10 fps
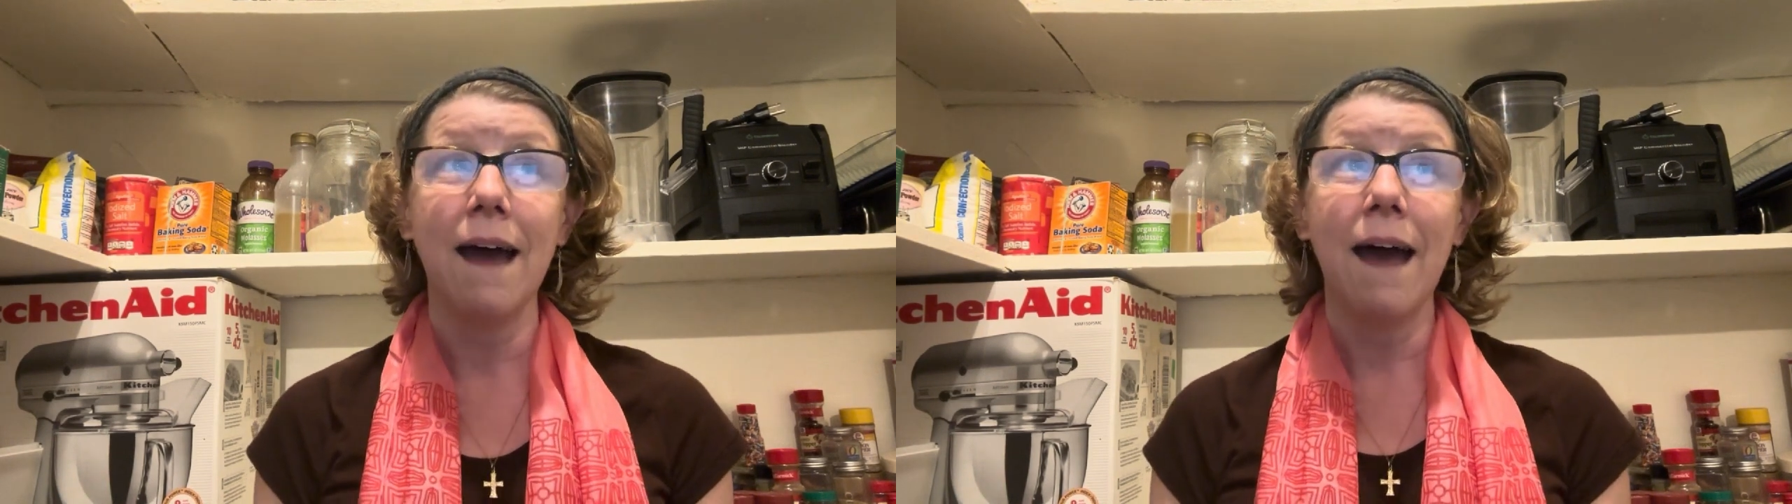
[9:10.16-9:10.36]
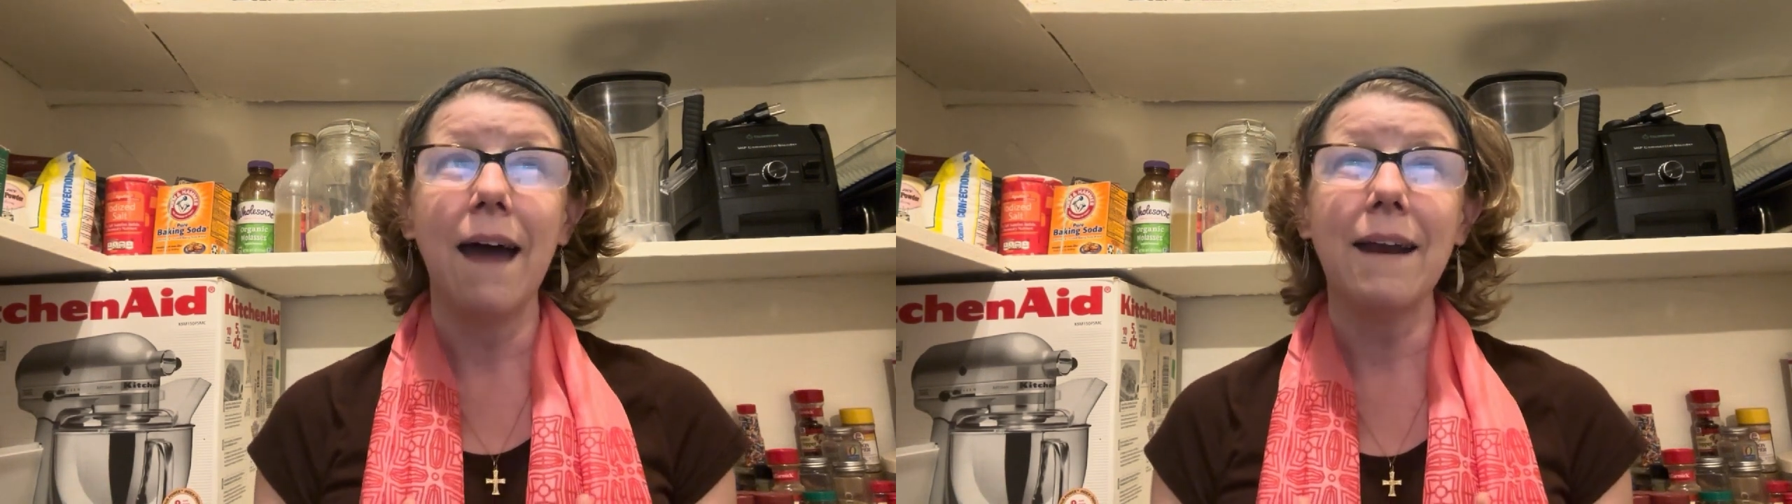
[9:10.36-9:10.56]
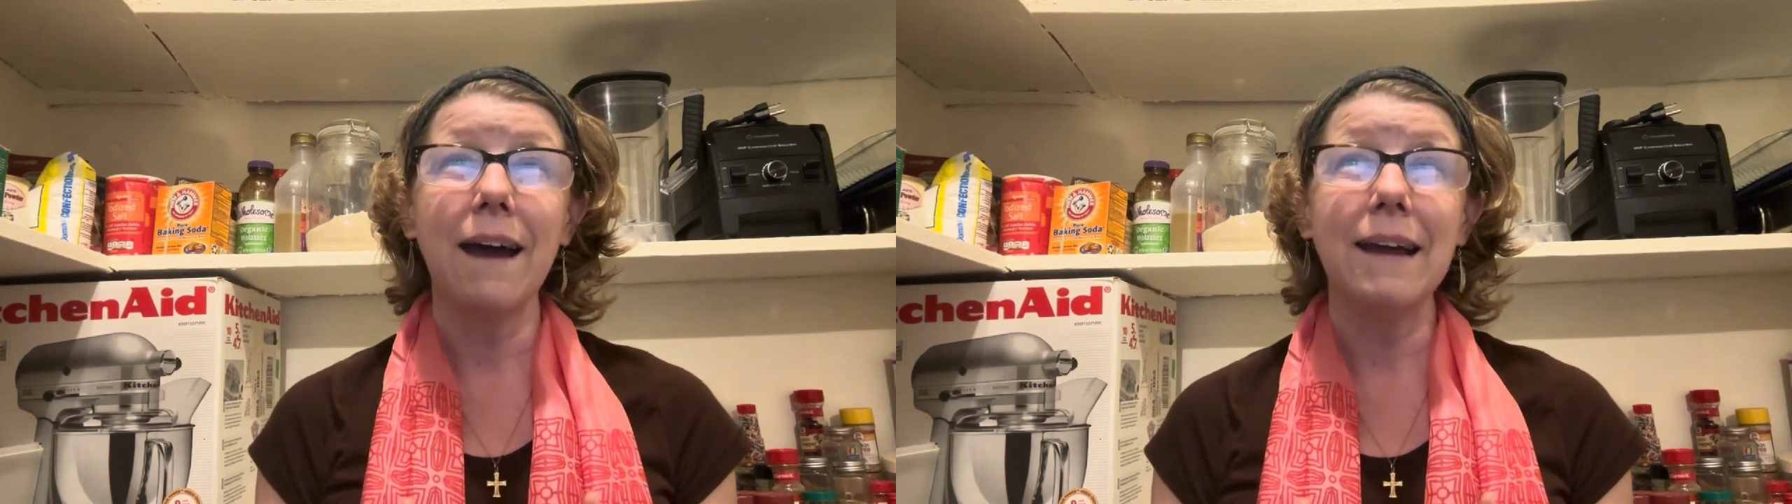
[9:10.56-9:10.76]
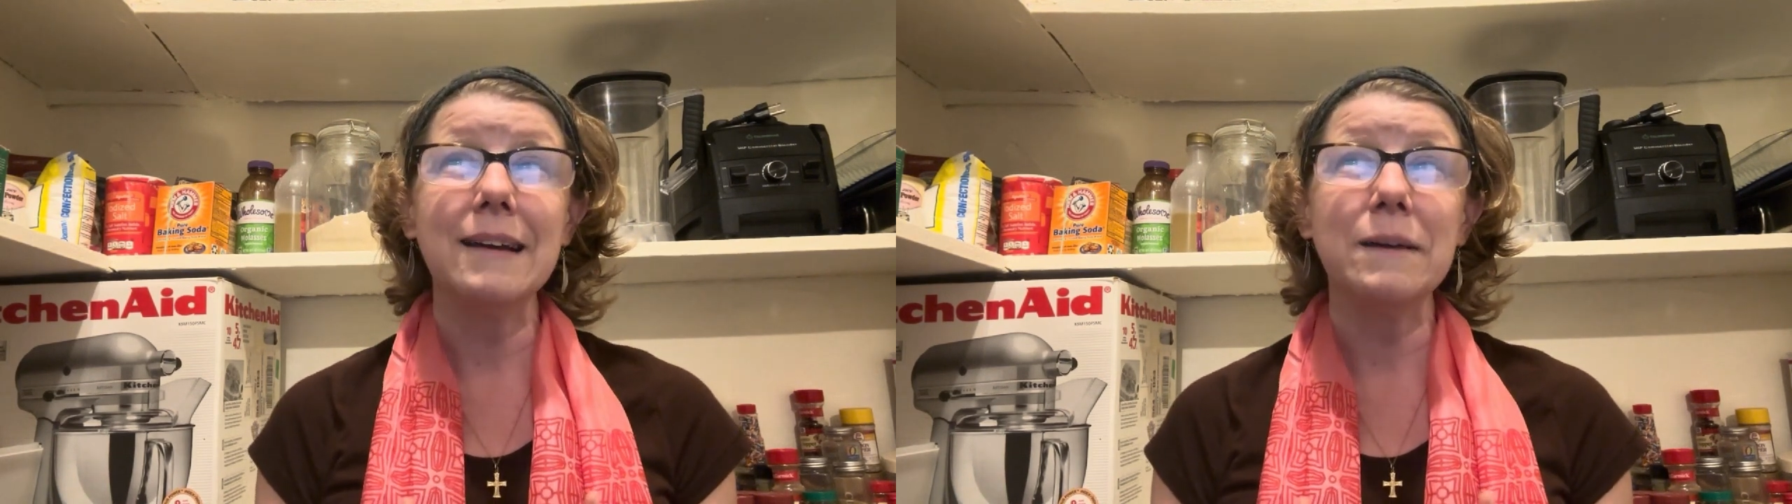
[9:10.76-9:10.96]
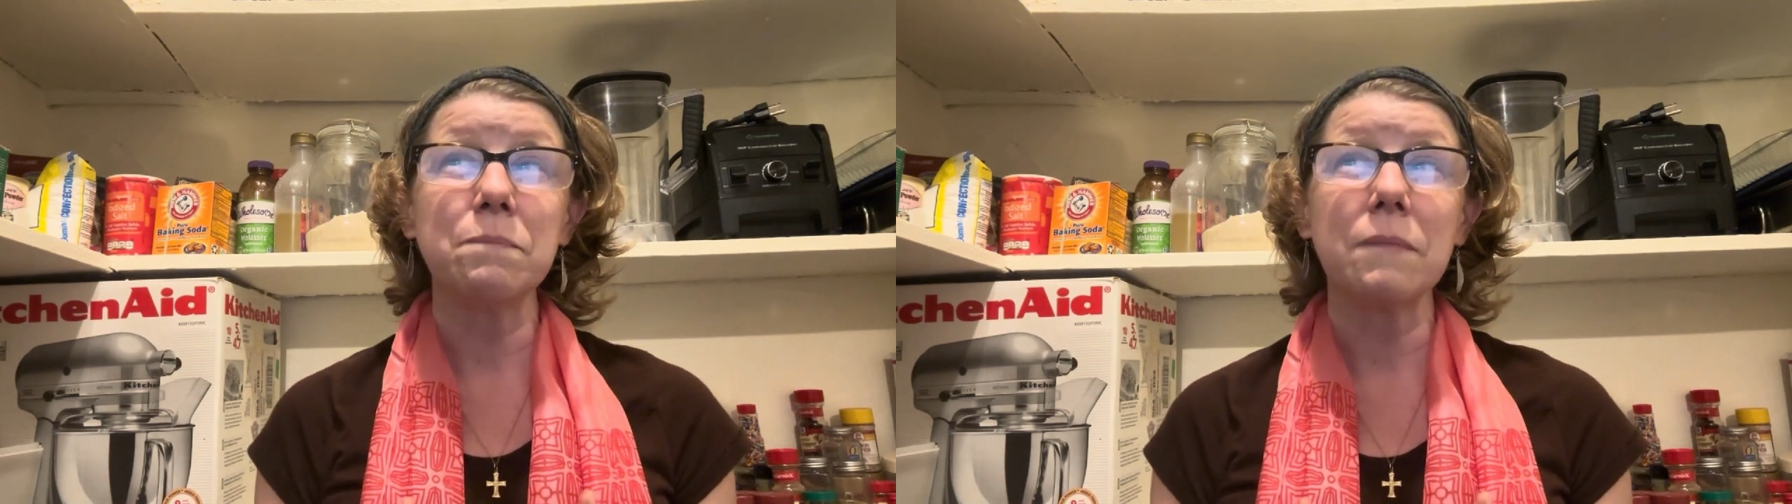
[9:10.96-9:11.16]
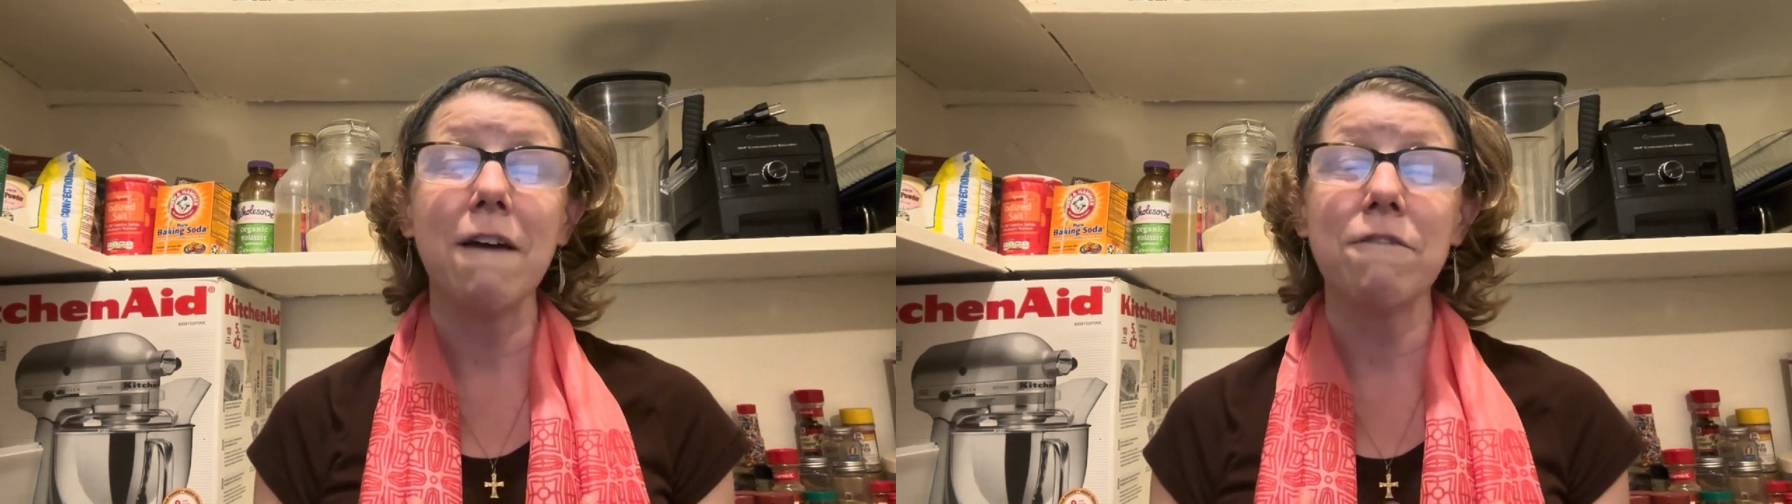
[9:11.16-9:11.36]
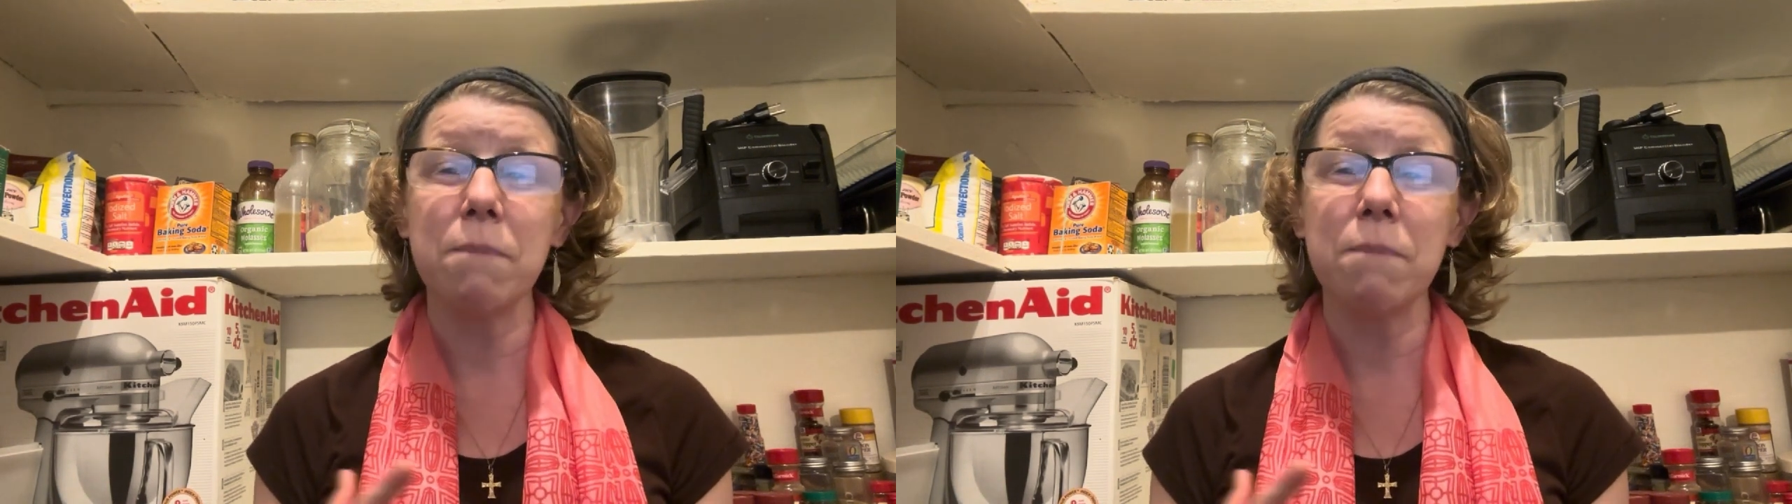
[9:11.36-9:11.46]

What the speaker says: And I have